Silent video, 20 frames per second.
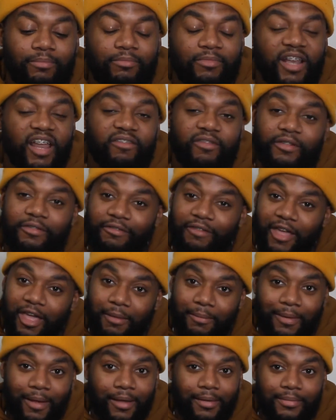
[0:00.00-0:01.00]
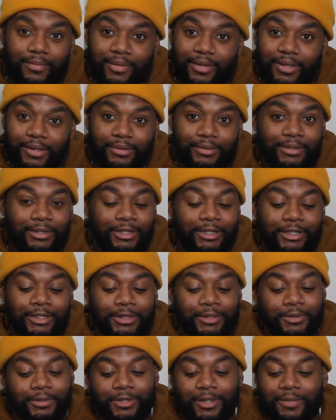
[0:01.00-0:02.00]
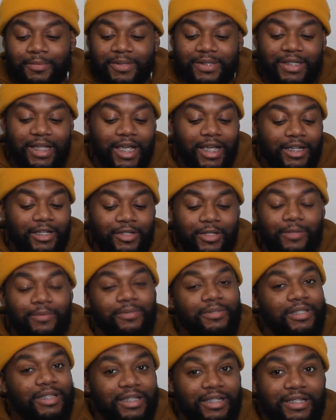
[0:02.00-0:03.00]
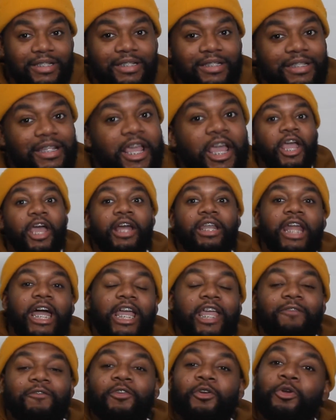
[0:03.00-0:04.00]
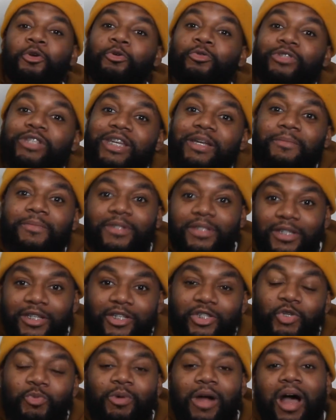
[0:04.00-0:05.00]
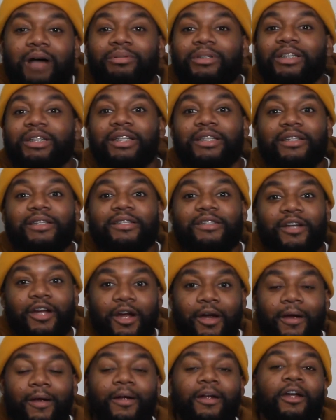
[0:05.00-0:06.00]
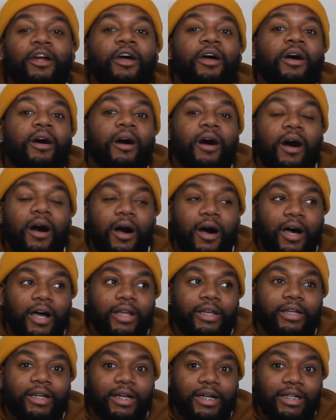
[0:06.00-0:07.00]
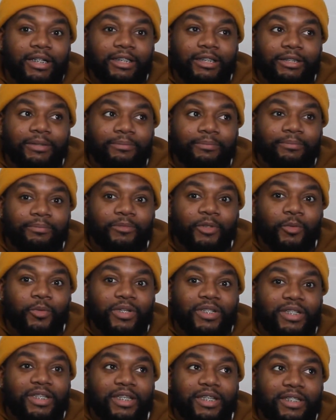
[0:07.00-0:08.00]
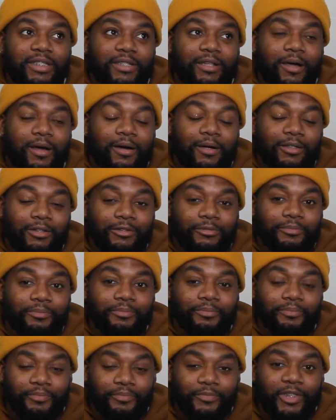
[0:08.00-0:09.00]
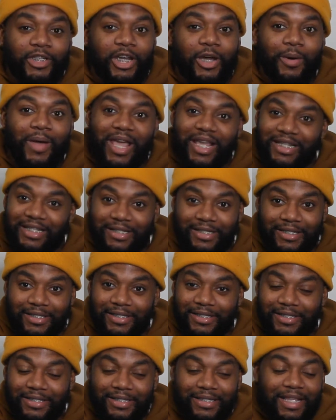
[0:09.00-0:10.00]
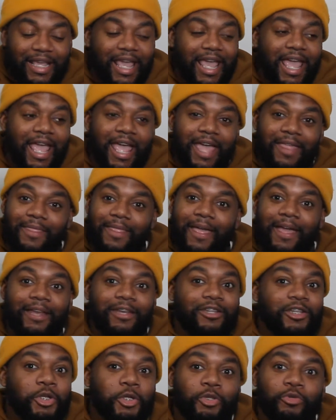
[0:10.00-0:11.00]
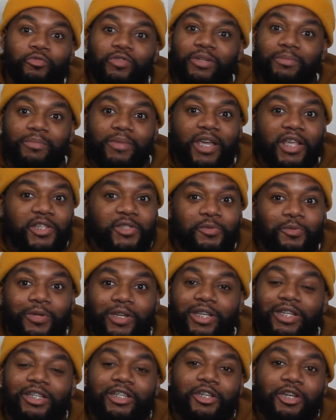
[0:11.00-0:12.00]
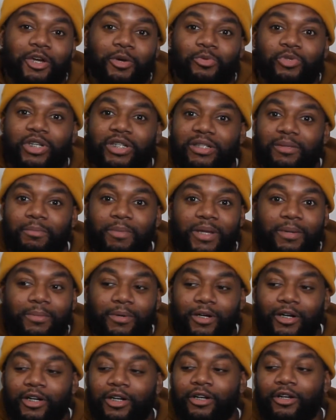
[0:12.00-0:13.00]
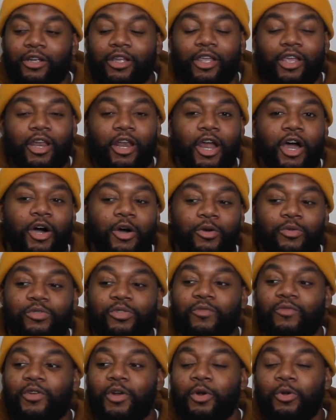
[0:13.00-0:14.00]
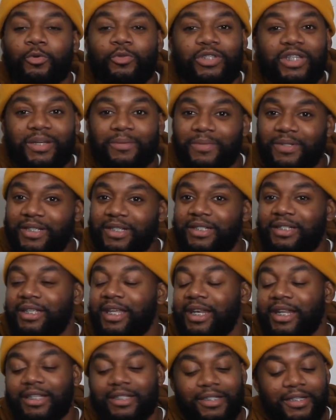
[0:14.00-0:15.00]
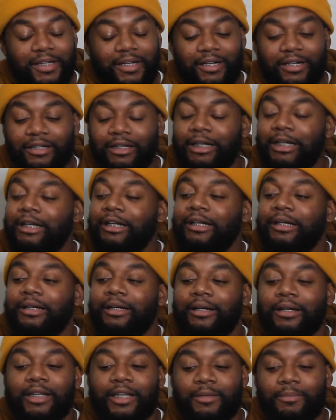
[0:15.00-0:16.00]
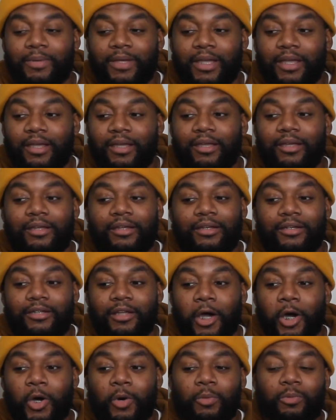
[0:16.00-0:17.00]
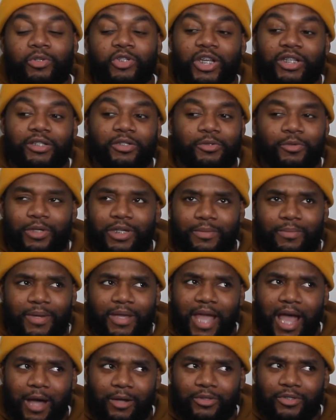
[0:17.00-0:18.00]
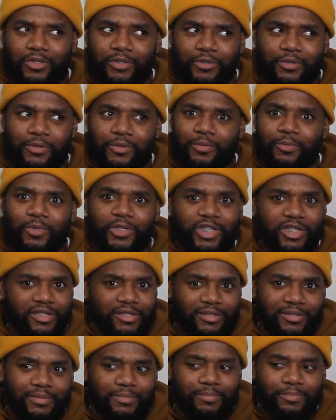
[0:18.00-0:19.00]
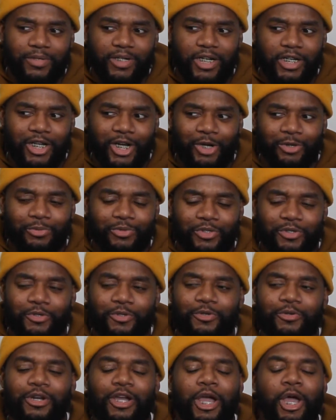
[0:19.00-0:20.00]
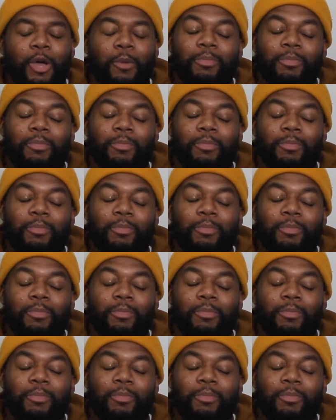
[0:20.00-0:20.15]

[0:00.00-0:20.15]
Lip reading: Love affair, baby. You know what I'm saying? So this is, like, if you don't know who Tems is, you probably listened to her on the Wizkid song, you know, Essence. And then, you know, the remix with, you know, Justin Bieber, you know. So if you don't know who Tems is, get into her. Her EP, dope. She has a new EP out too, which is pretty dope too.